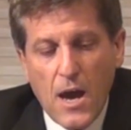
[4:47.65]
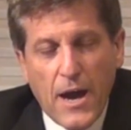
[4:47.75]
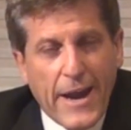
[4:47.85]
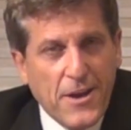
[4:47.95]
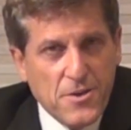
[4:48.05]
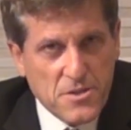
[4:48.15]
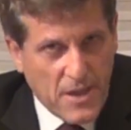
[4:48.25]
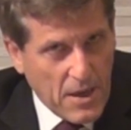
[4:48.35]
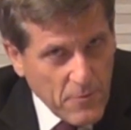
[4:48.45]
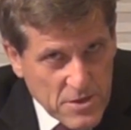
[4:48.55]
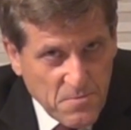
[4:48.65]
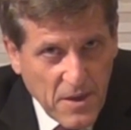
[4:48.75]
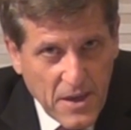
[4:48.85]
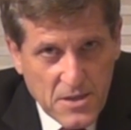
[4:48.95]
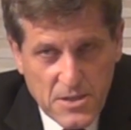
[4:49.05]
I understand what's
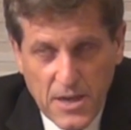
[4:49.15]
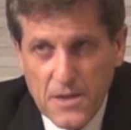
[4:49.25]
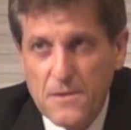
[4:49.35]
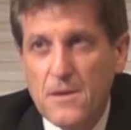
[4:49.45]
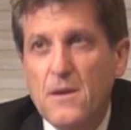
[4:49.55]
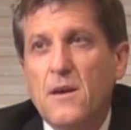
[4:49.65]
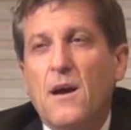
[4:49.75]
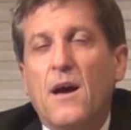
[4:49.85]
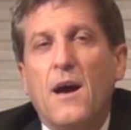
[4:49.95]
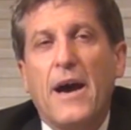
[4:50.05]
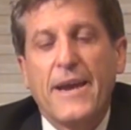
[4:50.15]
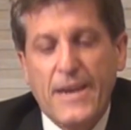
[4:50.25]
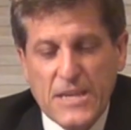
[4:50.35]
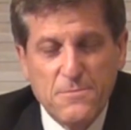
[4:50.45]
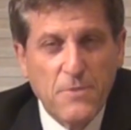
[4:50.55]
being said, I
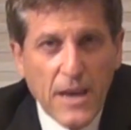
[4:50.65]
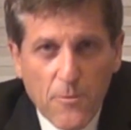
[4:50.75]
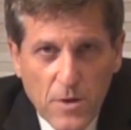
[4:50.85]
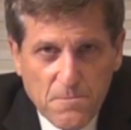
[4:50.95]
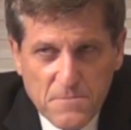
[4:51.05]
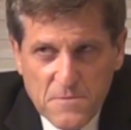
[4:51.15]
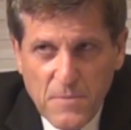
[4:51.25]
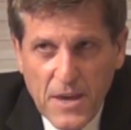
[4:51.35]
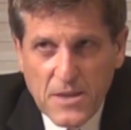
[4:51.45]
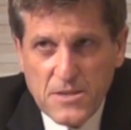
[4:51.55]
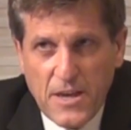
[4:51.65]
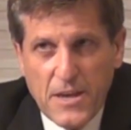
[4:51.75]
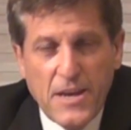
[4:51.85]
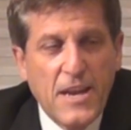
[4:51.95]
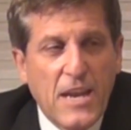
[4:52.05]
can explain what's being
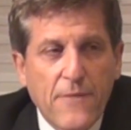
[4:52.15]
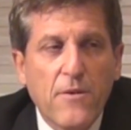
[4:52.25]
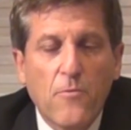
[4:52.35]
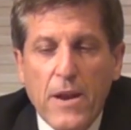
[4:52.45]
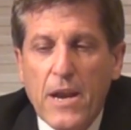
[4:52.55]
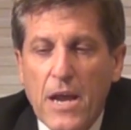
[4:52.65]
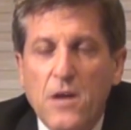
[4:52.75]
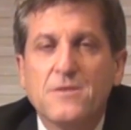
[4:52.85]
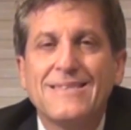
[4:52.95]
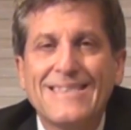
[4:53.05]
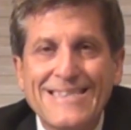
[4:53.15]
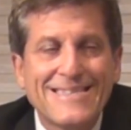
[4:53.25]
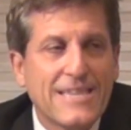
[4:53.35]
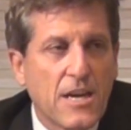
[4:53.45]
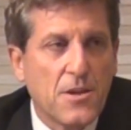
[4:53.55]
said, and everyone else
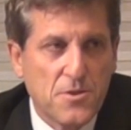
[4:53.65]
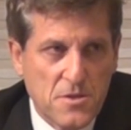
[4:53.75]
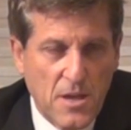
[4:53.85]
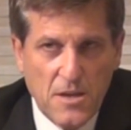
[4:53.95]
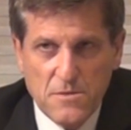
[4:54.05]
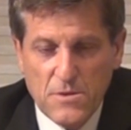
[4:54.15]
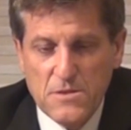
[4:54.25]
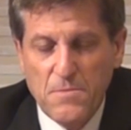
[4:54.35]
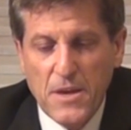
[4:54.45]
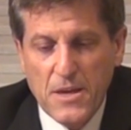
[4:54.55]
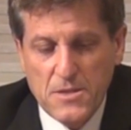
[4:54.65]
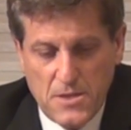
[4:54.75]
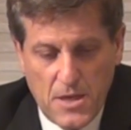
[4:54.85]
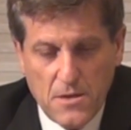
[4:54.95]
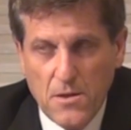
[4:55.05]
listening understands what's being
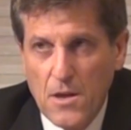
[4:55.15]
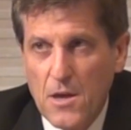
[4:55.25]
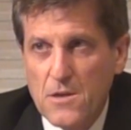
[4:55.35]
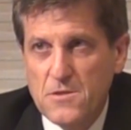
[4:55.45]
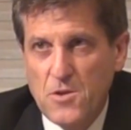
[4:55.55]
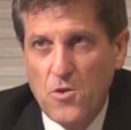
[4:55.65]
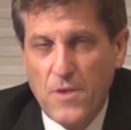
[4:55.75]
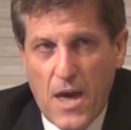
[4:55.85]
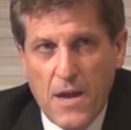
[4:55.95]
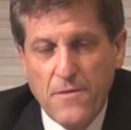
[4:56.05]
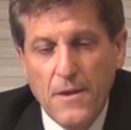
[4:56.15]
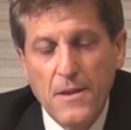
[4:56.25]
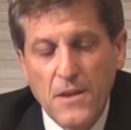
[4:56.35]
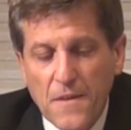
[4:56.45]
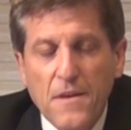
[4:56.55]
said so
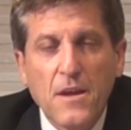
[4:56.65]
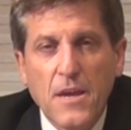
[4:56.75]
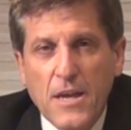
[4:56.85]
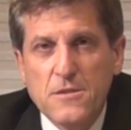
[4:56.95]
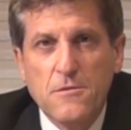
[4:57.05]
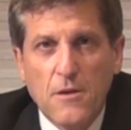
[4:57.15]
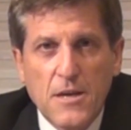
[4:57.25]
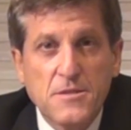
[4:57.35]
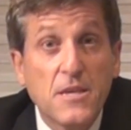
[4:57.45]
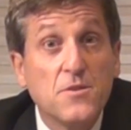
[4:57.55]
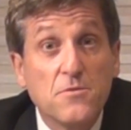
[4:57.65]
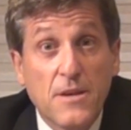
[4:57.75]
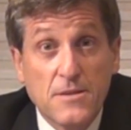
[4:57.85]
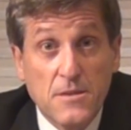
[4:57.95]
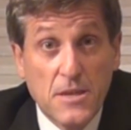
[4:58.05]
that nothing gets lost in
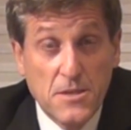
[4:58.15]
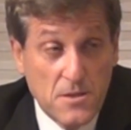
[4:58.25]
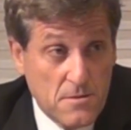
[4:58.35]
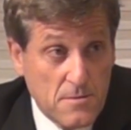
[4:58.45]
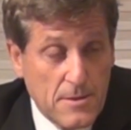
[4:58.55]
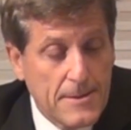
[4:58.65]
translation.